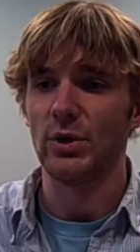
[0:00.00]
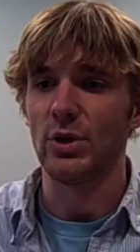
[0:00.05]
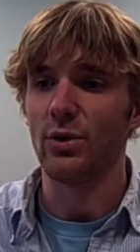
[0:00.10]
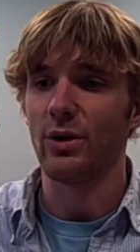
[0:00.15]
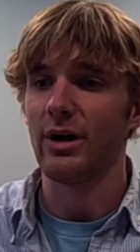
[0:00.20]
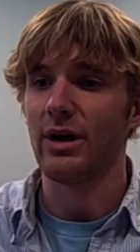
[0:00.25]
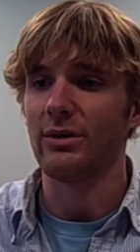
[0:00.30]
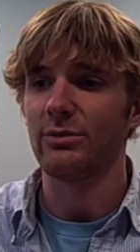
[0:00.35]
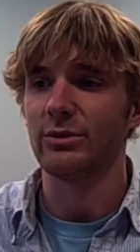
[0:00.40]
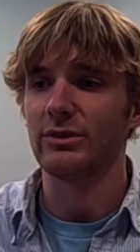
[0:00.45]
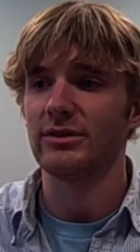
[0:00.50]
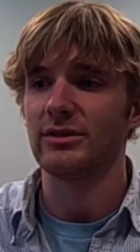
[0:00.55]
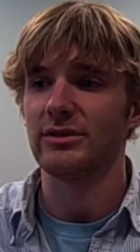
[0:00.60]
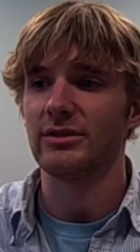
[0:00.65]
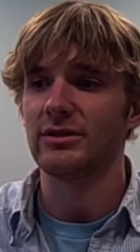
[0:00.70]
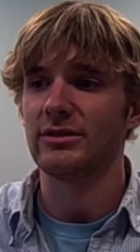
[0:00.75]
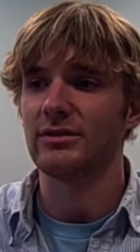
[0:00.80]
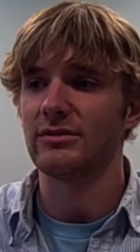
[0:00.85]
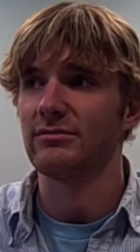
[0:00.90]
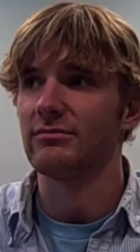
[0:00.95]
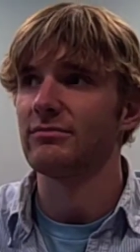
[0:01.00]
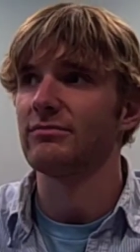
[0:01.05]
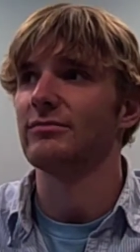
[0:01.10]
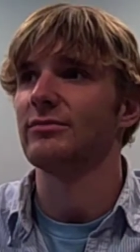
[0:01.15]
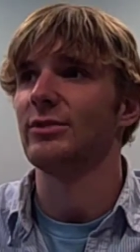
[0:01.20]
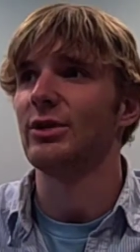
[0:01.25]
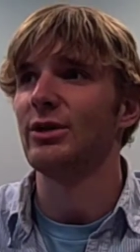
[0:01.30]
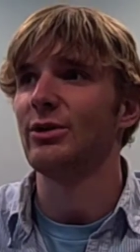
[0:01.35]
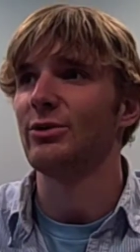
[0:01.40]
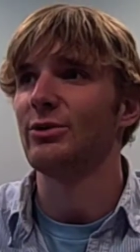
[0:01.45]
URI was,
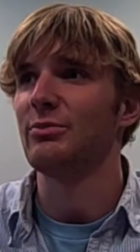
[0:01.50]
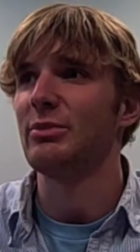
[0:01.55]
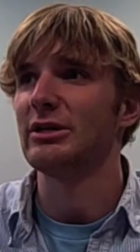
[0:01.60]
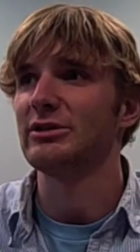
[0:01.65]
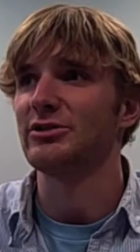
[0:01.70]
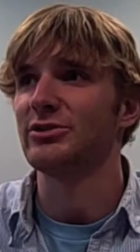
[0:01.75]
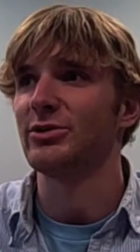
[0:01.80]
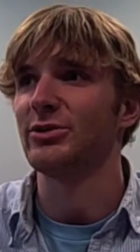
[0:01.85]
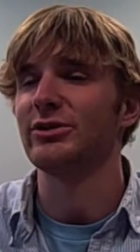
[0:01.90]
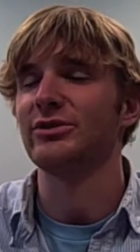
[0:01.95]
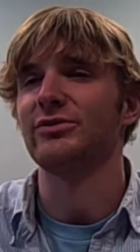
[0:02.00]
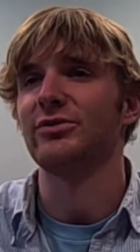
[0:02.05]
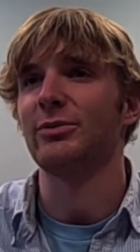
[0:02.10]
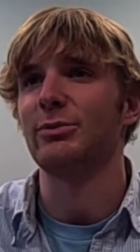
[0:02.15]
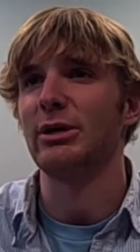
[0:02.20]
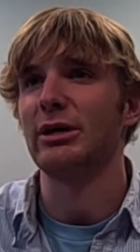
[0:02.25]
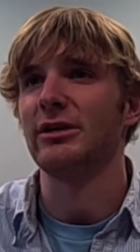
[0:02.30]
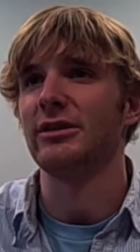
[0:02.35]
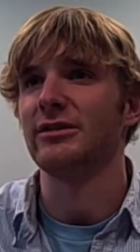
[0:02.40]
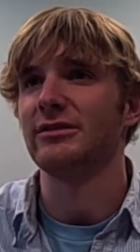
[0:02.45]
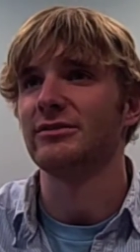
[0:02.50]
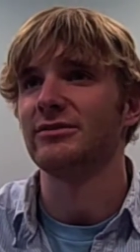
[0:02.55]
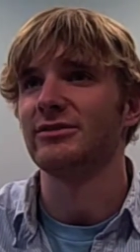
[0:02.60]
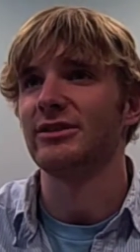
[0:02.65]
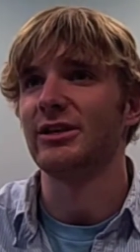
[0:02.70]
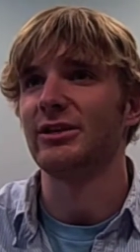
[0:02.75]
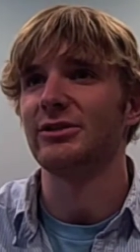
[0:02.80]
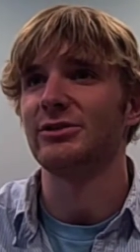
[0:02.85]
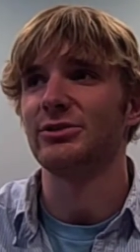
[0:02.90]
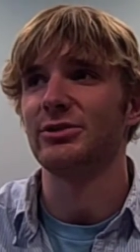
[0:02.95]
you know, the best choice for me, to
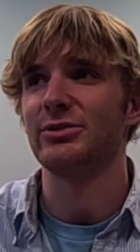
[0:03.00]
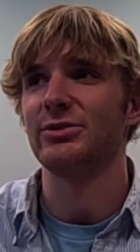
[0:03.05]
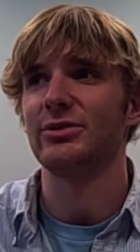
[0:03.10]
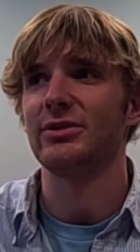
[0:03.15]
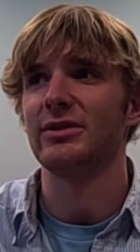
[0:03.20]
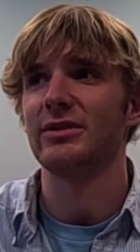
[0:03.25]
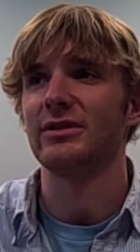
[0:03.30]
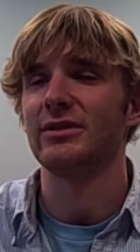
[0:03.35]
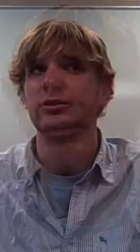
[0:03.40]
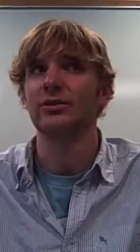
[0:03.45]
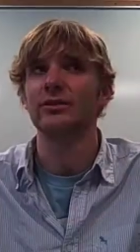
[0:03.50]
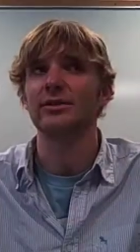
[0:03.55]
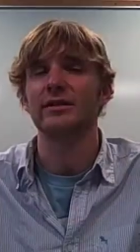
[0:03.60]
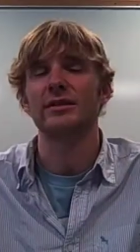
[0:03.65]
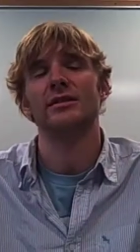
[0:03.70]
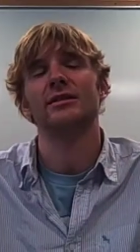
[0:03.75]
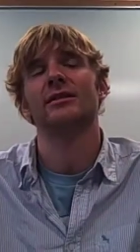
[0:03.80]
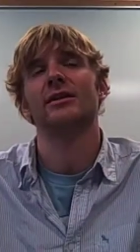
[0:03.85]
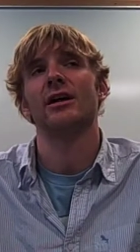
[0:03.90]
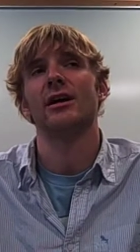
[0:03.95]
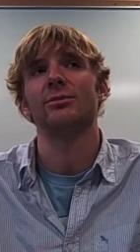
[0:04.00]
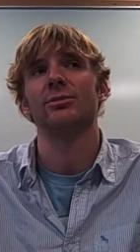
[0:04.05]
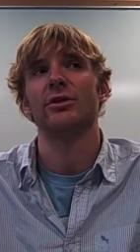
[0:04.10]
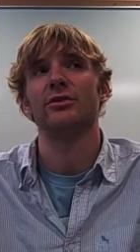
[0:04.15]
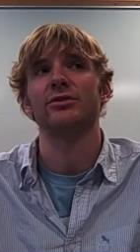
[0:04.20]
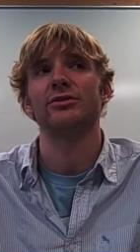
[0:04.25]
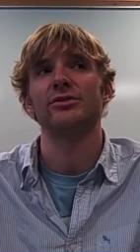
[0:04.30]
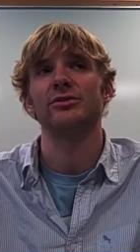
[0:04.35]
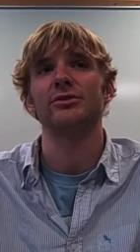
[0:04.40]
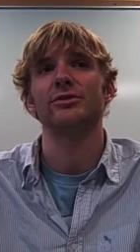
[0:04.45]
tell you the truth. I looked at a couple
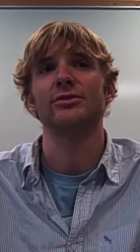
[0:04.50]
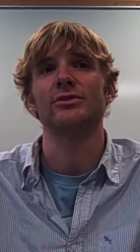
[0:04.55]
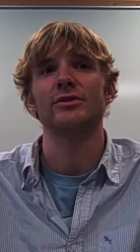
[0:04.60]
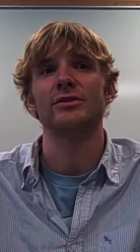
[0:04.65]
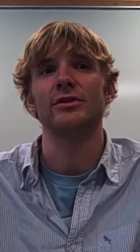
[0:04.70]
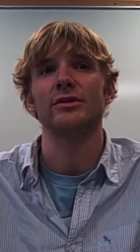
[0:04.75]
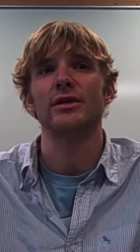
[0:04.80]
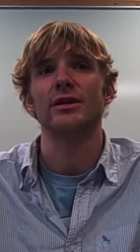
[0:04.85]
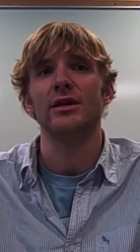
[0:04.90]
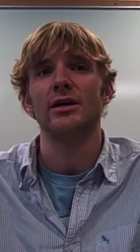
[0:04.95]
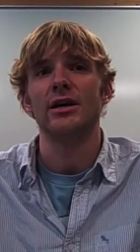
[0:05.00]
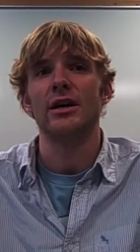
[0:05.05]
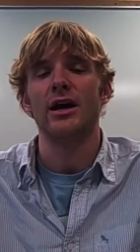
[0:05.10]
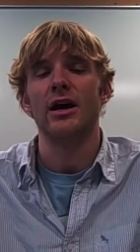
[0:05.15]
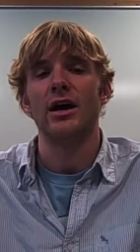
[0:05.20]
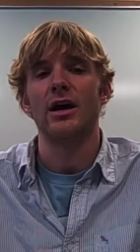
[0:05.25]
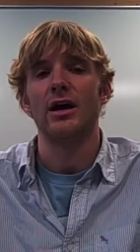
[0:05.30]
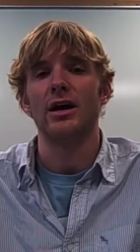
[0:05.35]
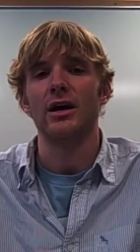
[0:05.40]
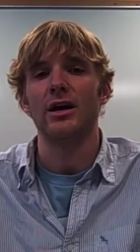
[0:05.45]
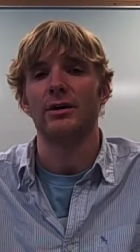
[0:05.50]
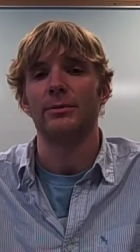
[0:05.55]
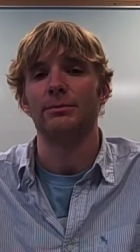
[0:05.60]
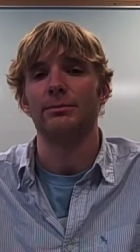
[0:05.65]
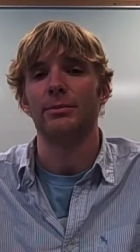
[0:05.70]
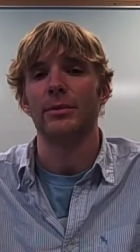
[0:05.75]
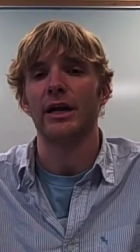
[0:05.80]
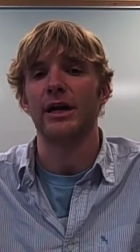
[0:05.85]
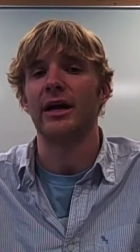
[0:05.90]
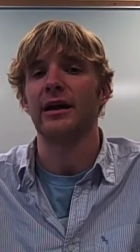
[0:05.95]
other schools. Um,
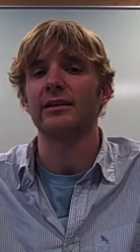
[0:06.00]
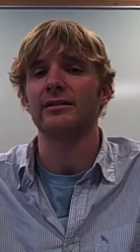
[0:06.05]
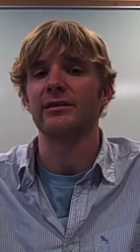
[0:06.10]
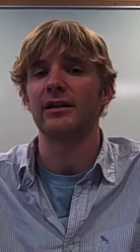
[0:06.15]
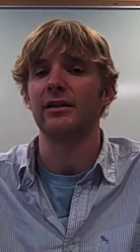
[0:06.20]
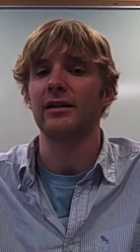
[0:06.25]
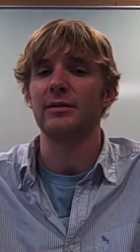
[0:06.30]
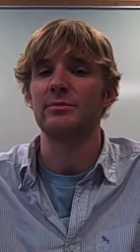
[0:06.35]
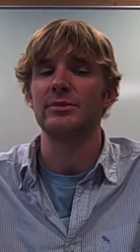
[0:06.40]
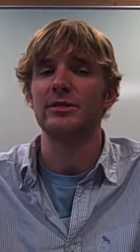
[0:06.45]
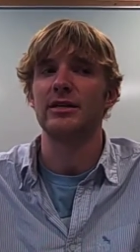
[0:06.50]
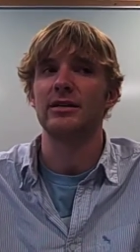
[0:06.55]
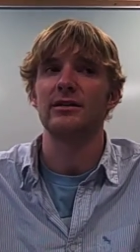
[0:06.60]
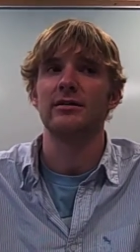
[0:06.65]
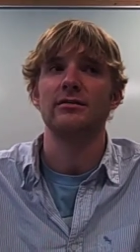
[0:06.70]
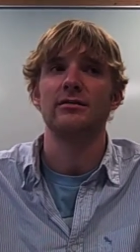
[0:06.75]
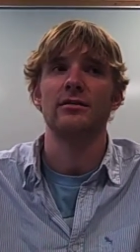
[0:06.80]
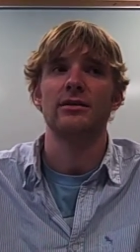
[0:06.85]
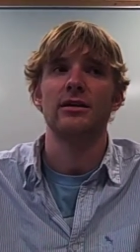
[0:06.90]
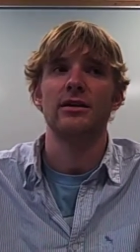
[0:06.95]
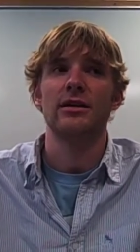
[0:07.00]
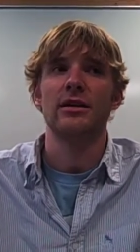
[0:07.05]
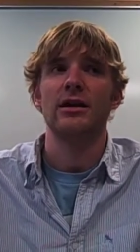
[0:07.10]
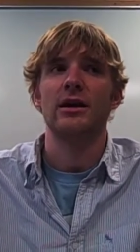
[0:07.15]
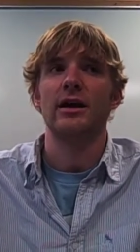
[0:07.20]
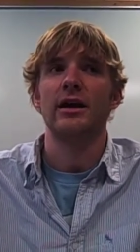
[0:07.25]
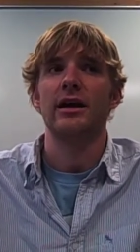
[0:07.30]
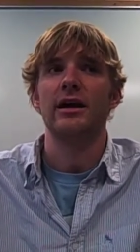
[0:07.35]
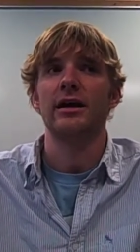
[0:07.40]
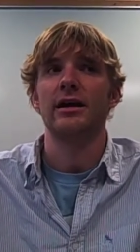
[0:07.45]
I got into Clemson
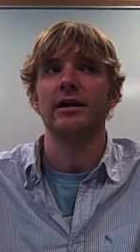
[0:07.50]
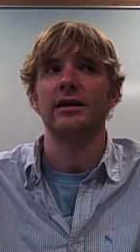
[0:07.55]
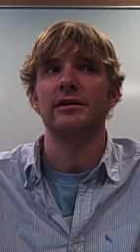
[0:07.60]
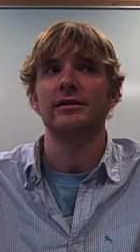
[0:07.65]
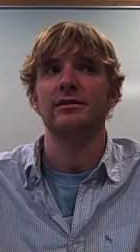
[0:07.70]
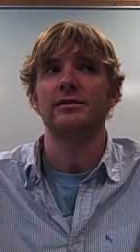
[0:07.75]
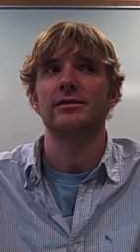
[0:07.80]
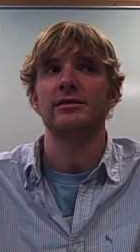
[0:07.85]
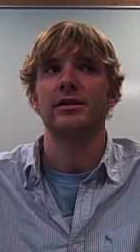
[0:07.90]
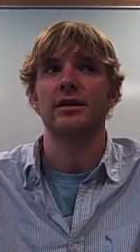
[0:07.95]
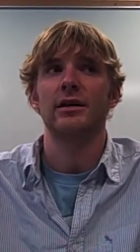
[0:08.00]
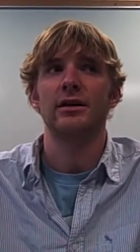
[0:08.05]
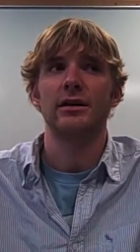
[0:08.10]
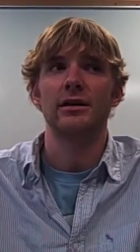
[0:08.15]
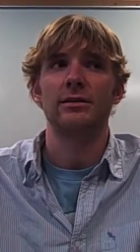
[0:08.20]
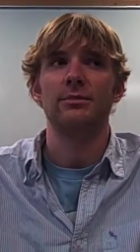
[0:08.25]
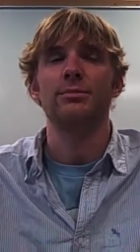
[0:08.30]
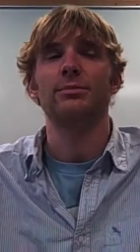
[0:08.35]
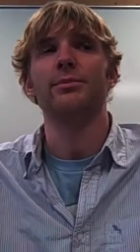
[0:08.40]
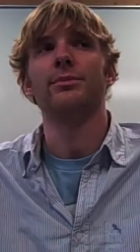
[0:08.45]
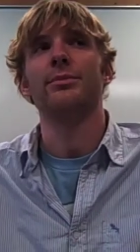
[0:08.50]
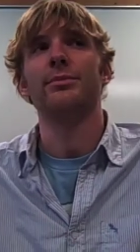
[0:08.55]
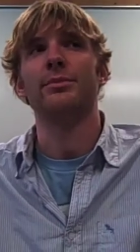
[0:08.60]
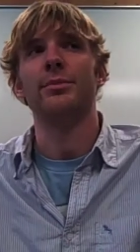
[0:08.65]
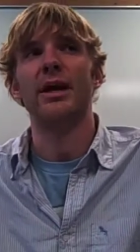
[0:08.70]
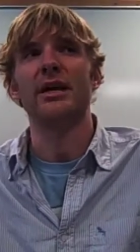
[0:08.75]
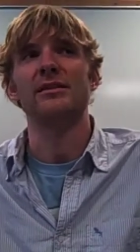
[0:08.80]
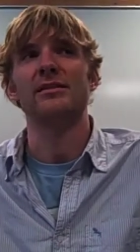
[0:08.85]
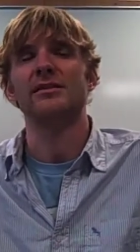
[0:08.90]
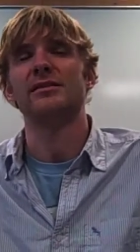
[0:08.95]
and uh,
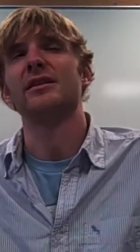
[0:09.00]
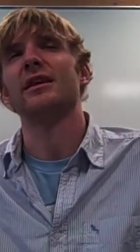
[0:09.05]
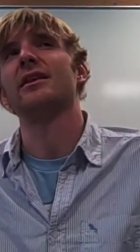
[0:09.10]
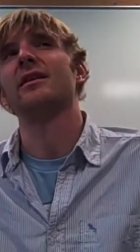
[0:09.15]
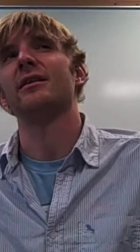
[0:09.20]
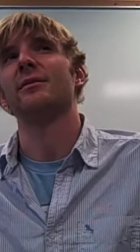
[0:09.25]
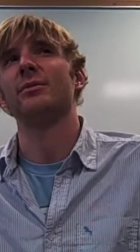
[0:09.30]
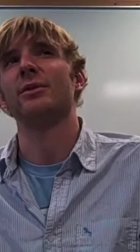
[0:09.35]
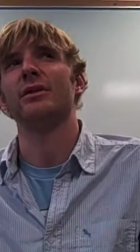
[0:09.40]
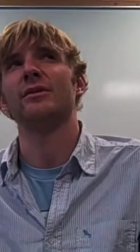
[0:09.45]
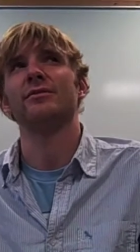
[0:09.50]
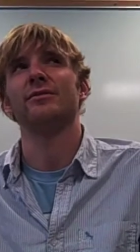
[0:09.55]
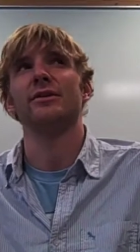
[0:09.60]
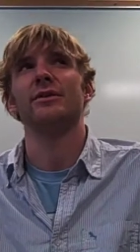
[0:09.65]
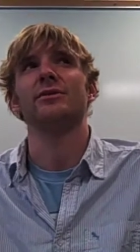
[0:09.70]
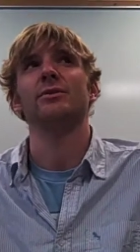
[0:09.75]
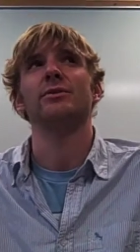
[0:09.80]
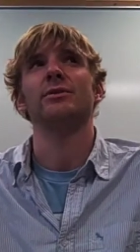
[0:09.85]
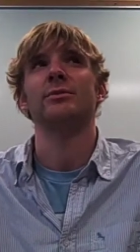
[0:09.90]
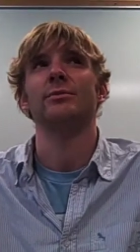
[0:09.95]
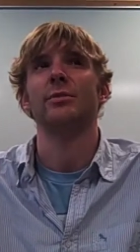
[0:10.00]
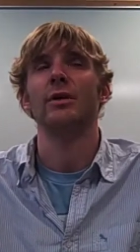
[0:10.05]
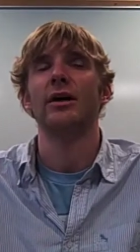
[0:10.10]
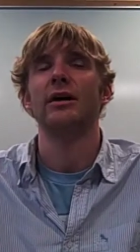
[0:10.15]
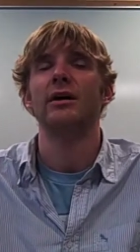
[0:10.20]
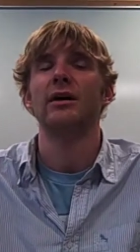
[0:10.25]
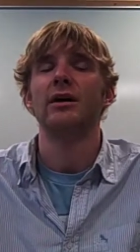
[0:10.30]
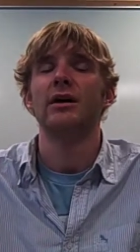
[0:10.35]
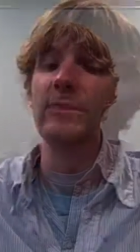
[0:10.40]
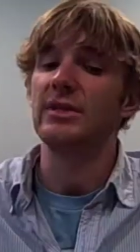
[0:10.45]
Penn State, I believe, too.
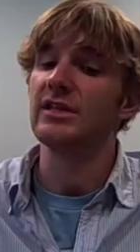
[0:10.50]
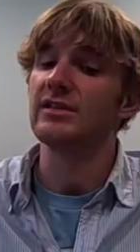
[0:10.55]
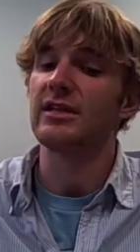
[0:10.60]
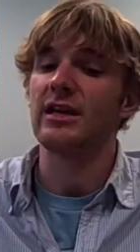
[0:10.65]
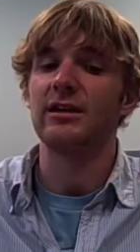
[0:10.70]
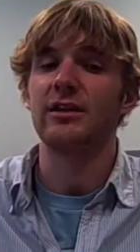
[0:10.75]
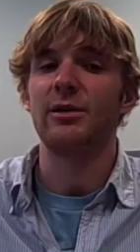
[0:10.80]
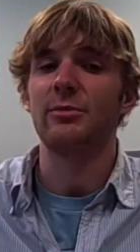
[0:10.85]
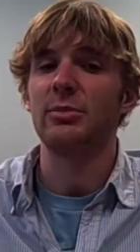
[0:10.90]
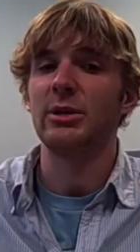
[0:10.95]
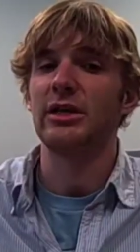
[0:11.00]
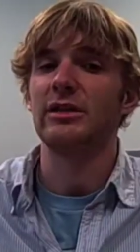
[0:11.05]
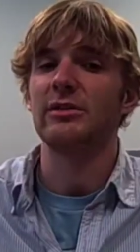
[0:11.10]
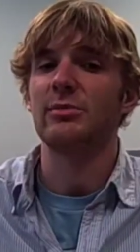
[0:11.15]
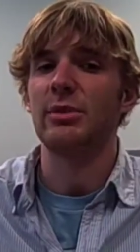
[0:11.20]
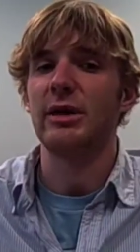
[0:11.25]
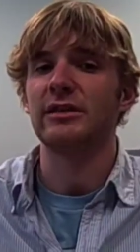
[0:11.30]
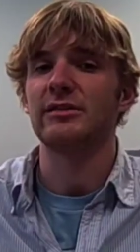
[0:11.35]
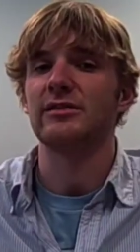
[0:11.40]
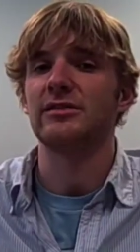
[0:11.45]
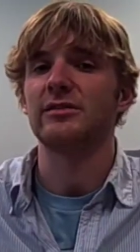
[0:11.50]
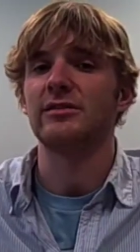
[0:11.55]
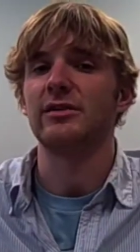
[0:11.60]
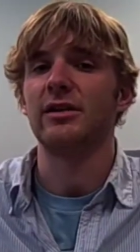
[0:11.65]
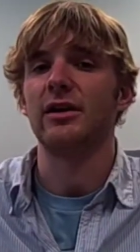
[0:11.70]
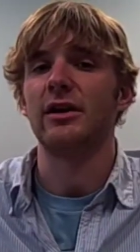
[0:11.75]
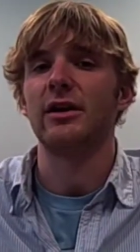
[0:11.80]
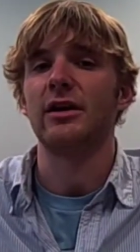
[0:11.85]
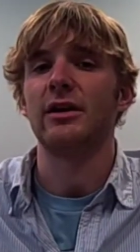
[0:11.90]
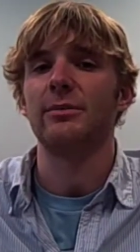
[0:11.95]
But this ended up being the best,
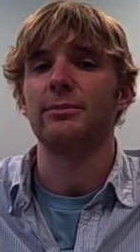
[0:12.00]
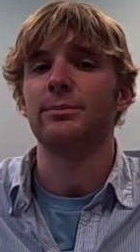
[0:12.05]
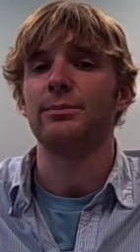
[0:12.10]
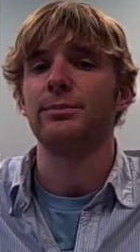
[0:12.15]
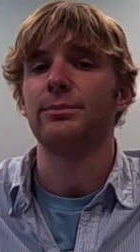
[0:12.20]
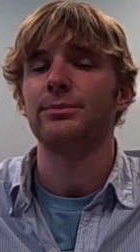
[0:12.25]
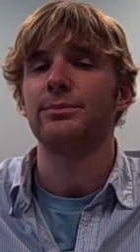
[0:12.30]
um,